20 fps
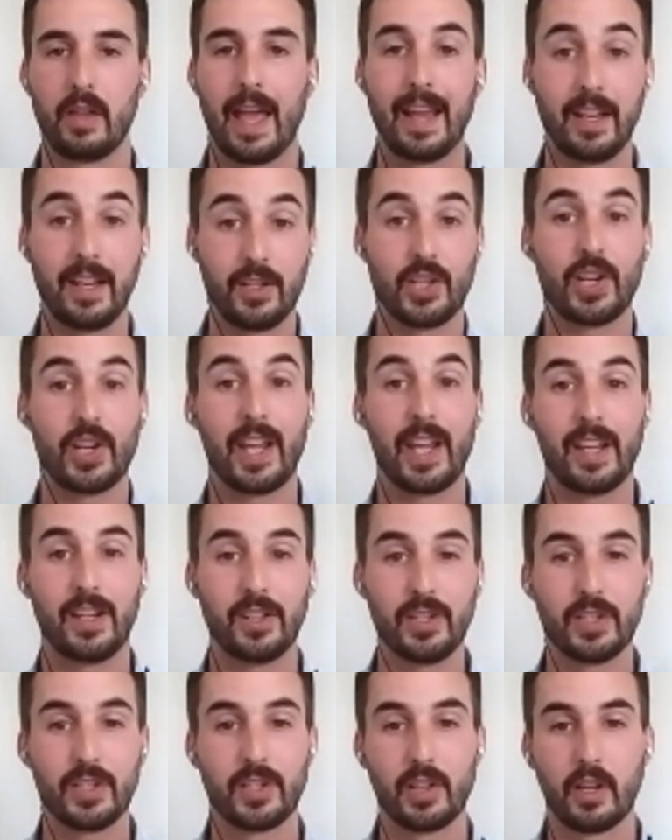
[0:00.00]

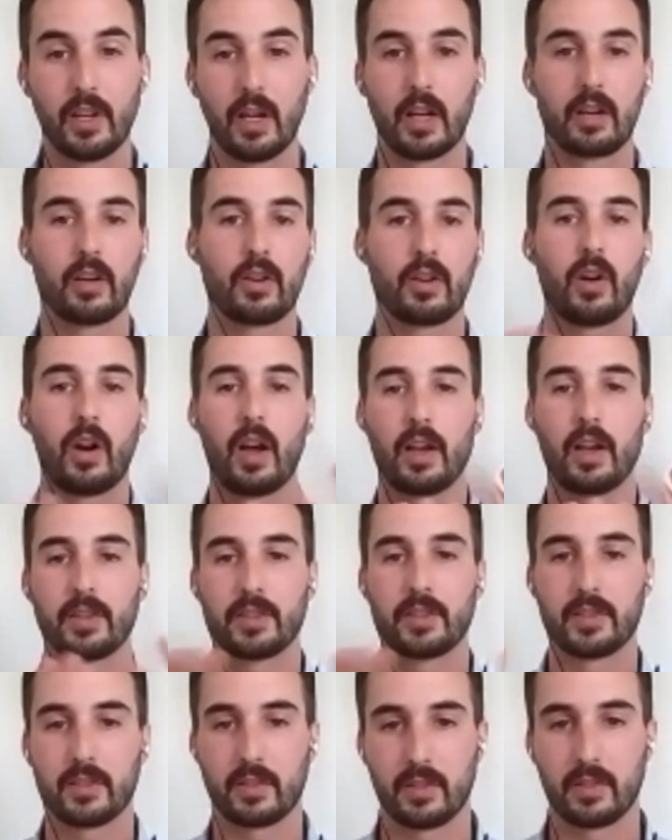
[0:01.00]
change
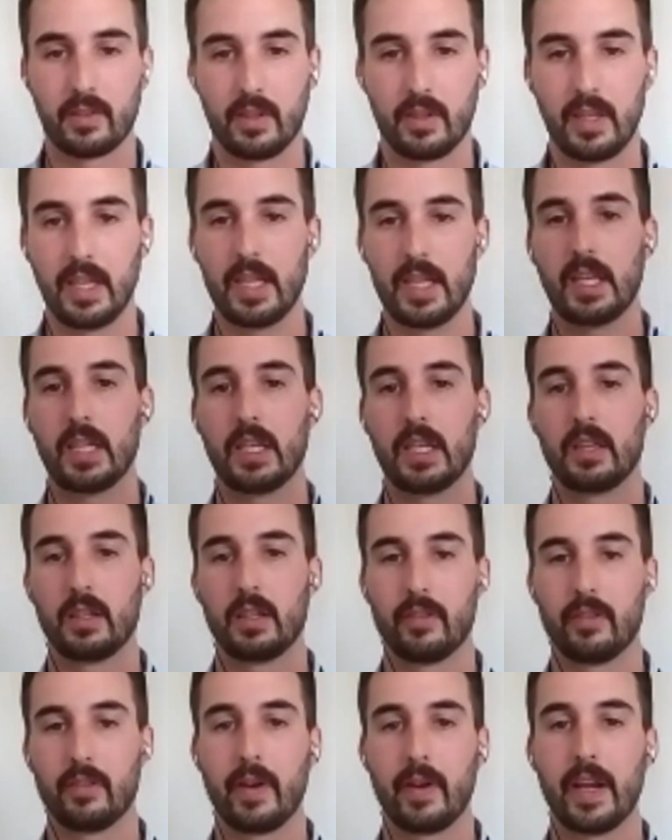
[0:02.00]
across the
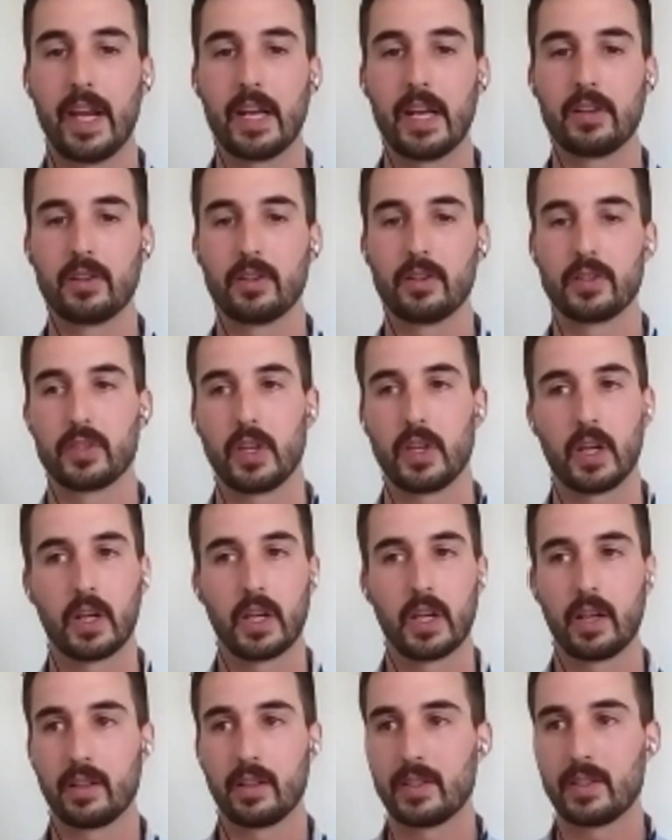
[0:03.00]
financials. So you're
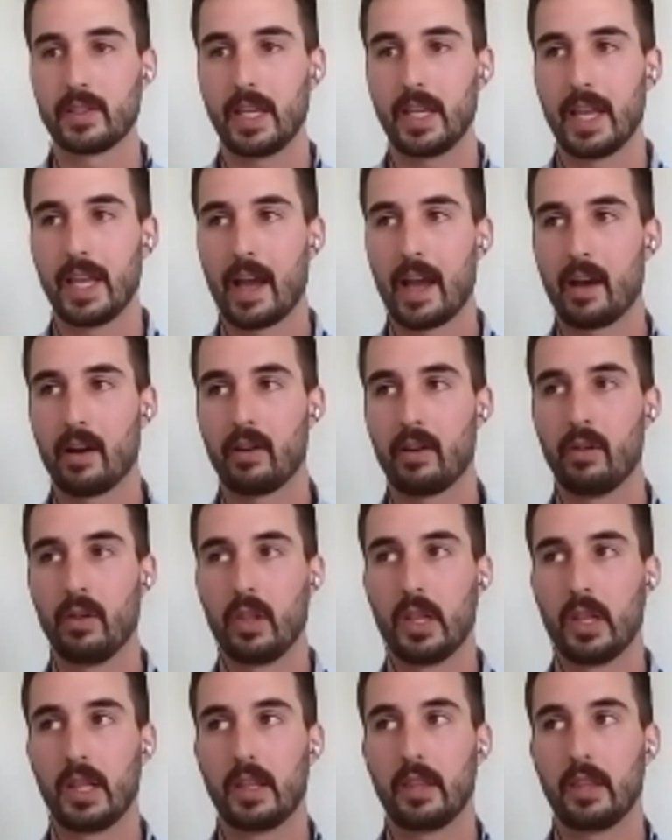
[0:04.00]
going to see how
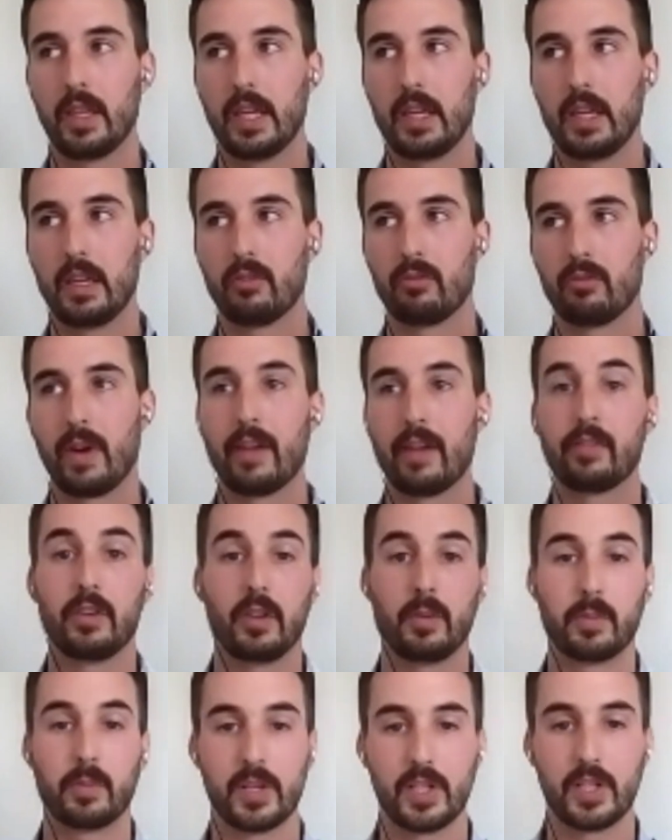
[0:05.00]
the
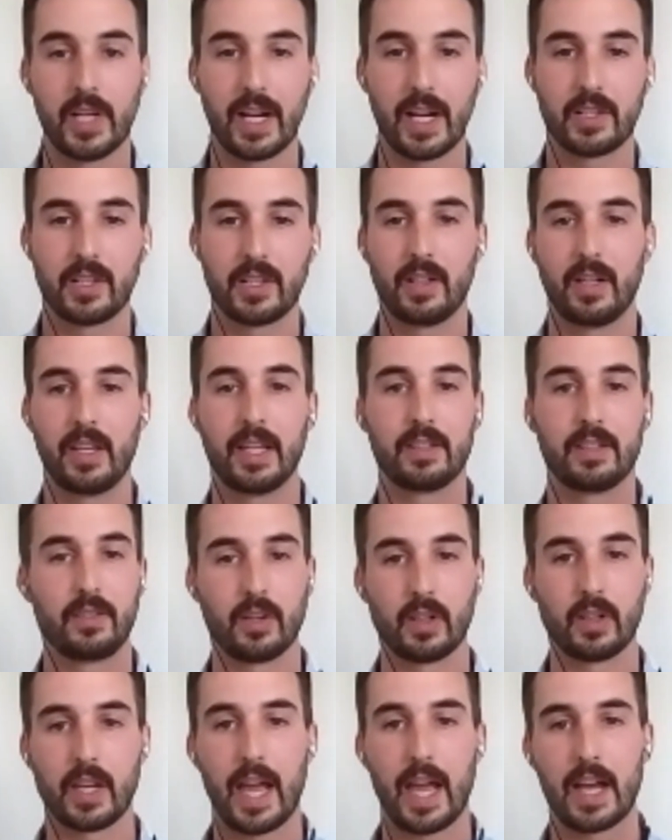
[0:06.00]
revenue projection hits
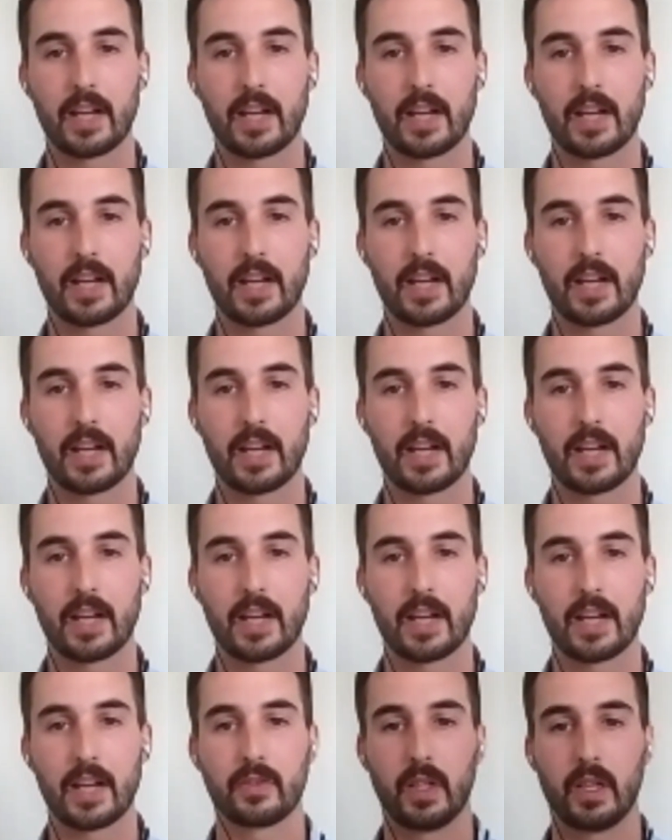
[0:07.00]
your cash
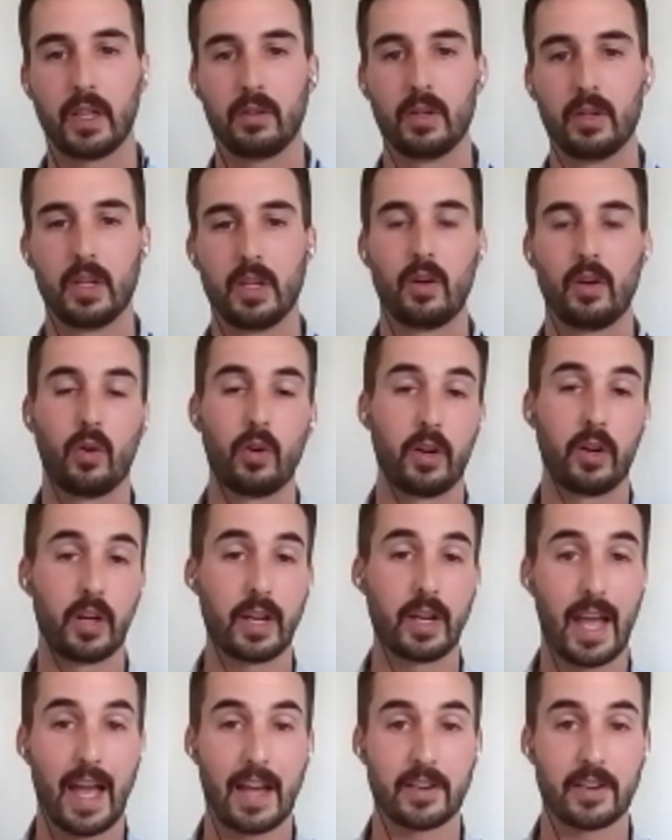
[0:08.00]
flow or
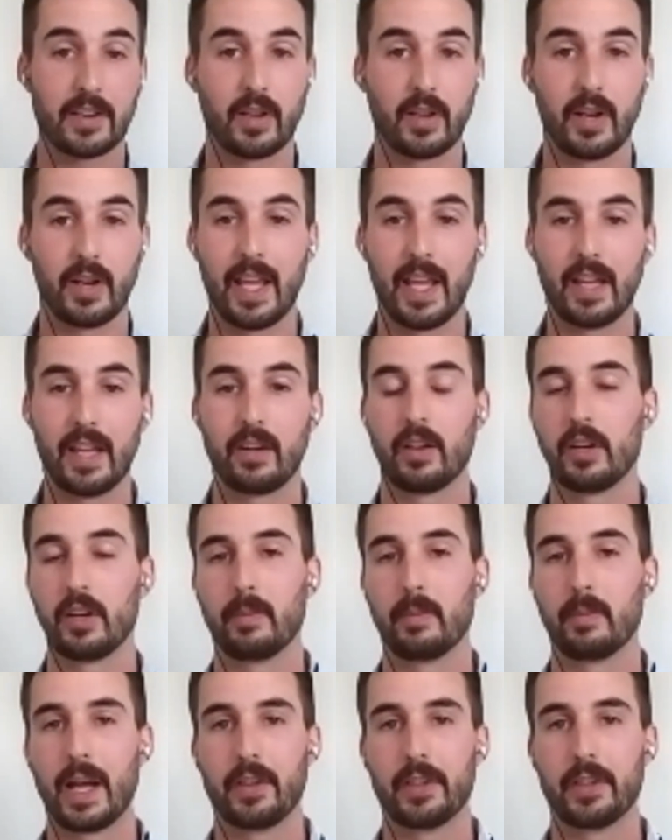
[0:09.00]
your cash on hand on your
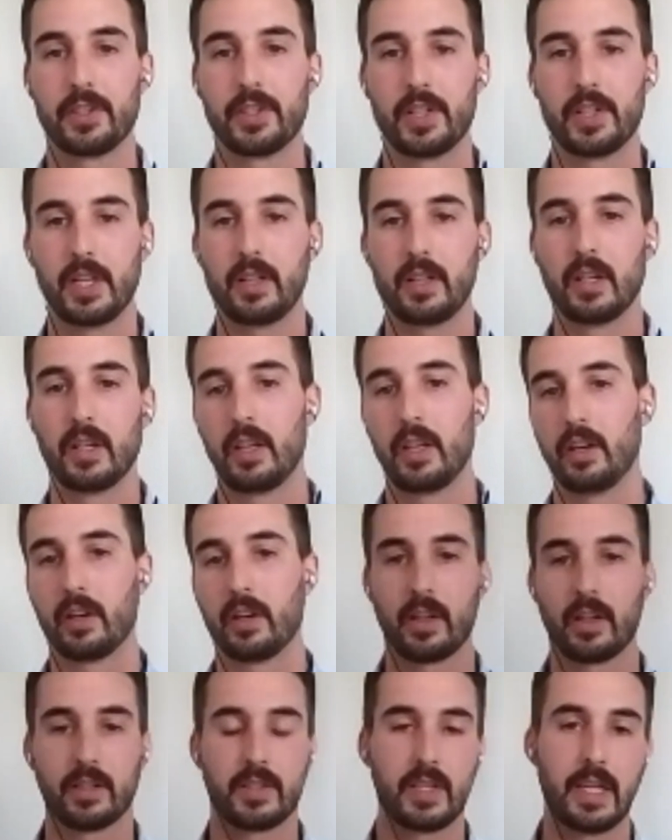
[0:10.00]
balance sheet. You're going
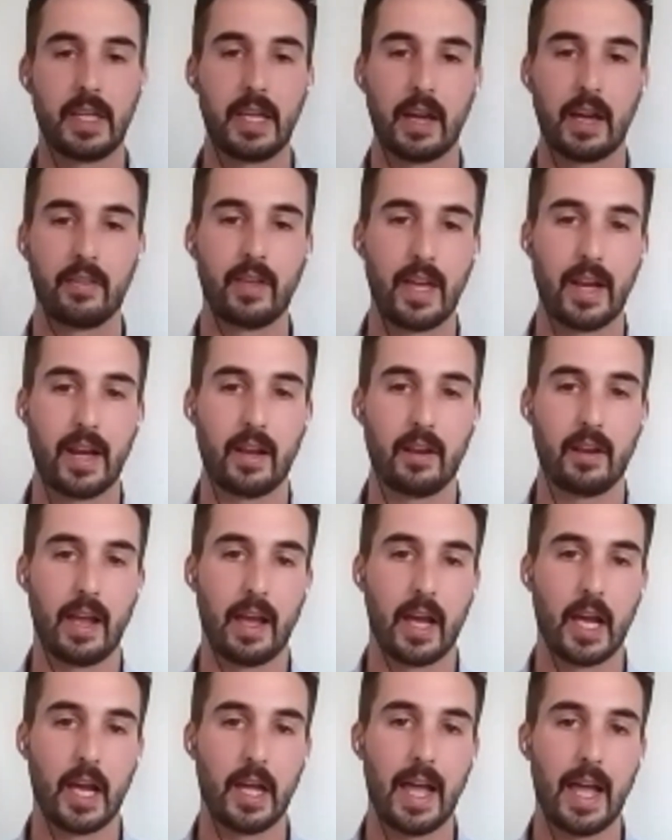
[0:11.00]
to see how that
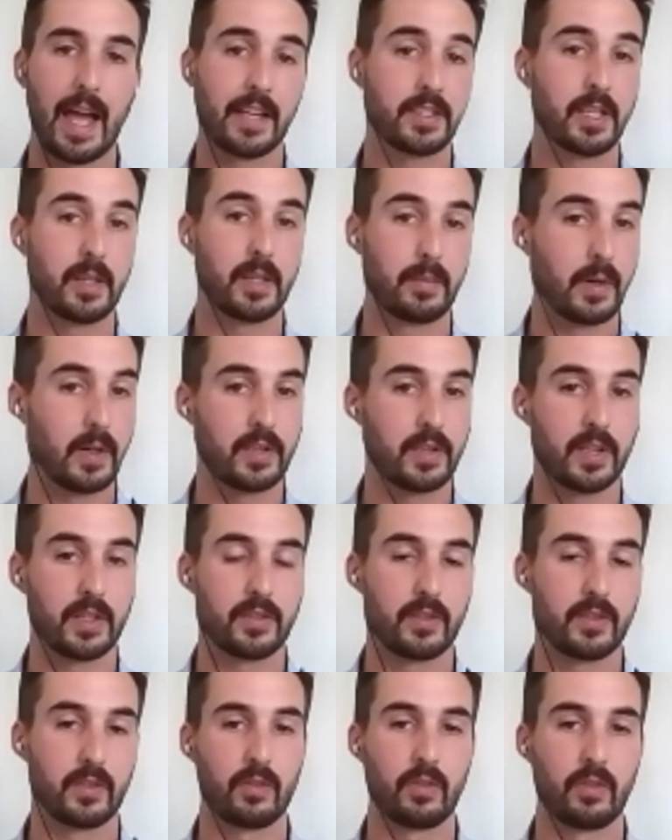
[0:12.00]
asset purchase
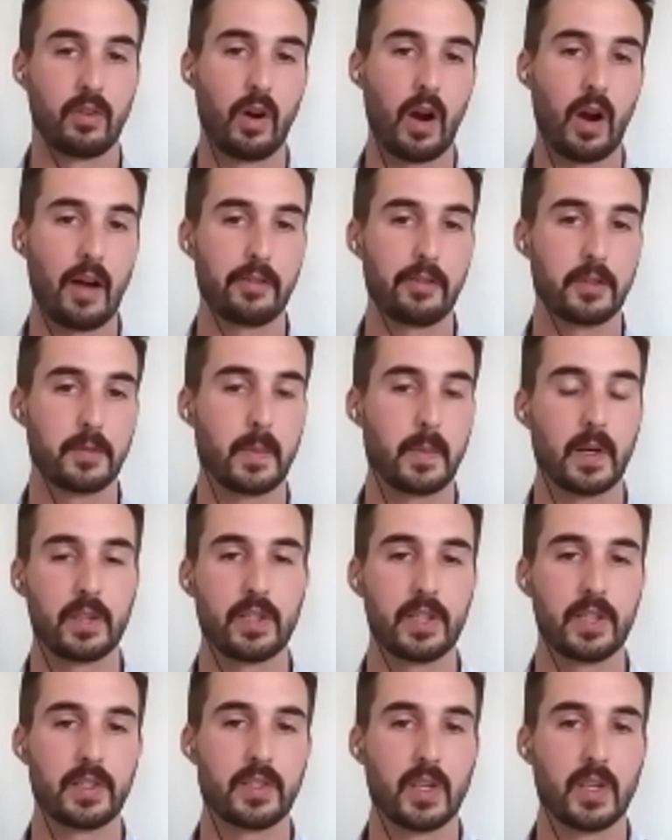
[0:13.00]
or office purchase